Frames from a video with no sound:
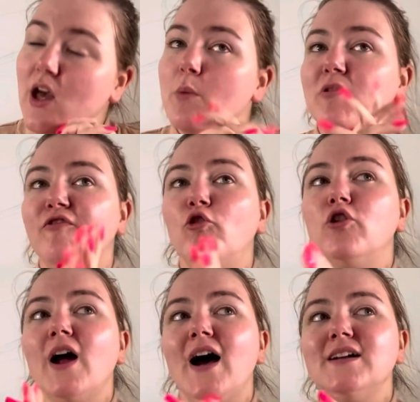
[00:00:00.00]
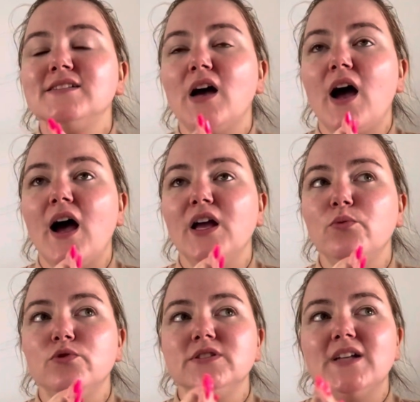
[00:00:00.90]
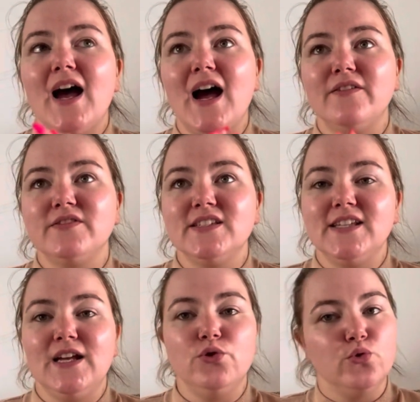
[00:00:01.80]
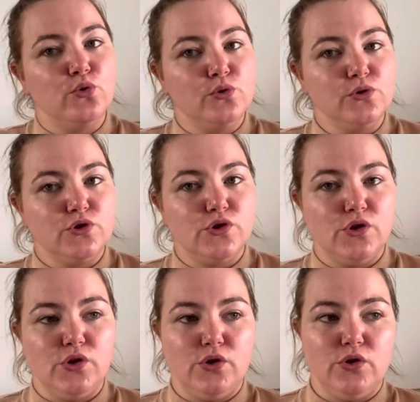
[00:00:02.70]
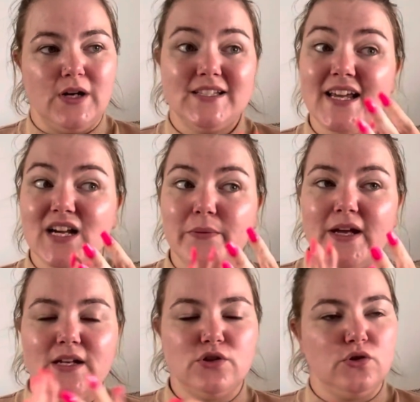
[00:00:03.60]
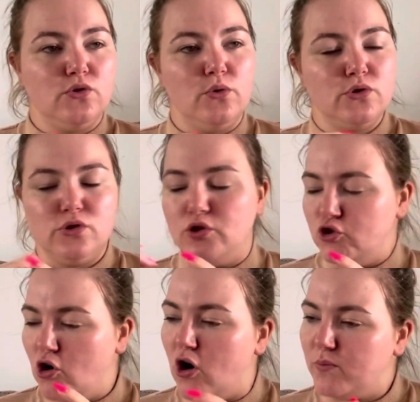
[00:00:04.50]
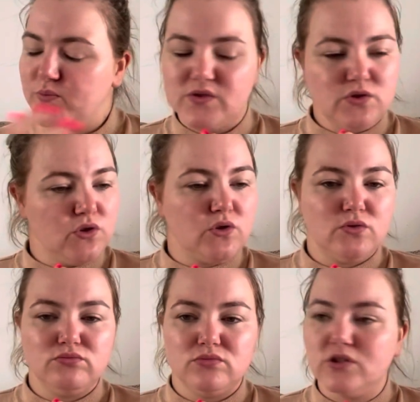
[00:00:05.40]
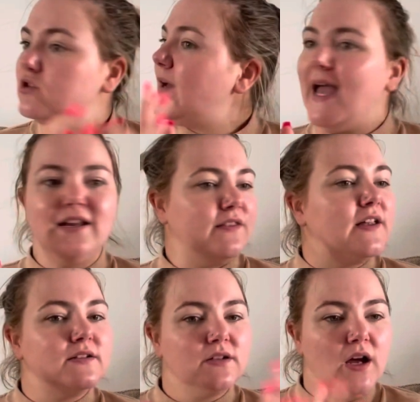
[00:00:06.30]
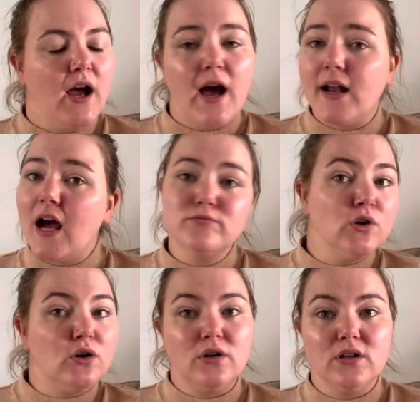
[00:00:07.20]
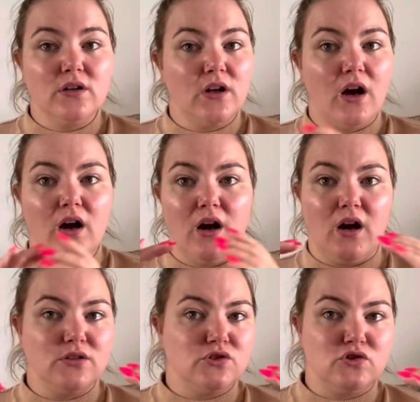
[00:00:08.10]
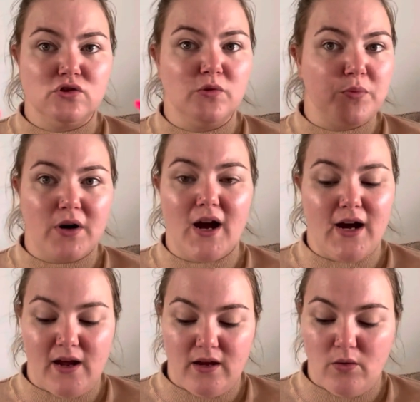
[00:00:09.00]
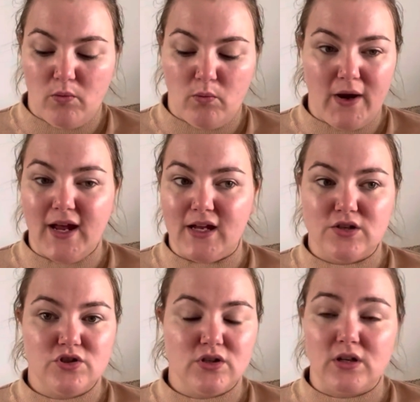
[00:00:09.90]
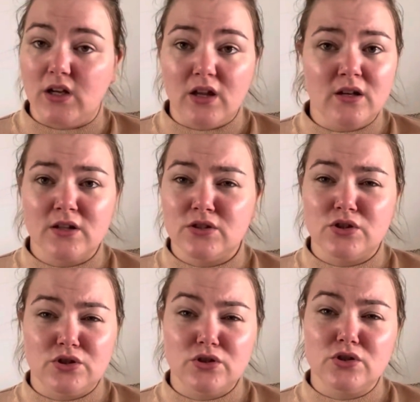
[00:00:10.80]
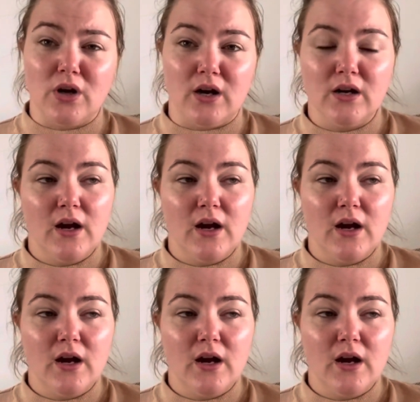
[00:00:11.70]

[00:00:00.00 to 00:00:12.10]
beforehand, I wouldn't have to say no to a takeaway, to going to the shops, to do anything. And I'm not on a super high wage, neither is Stuart.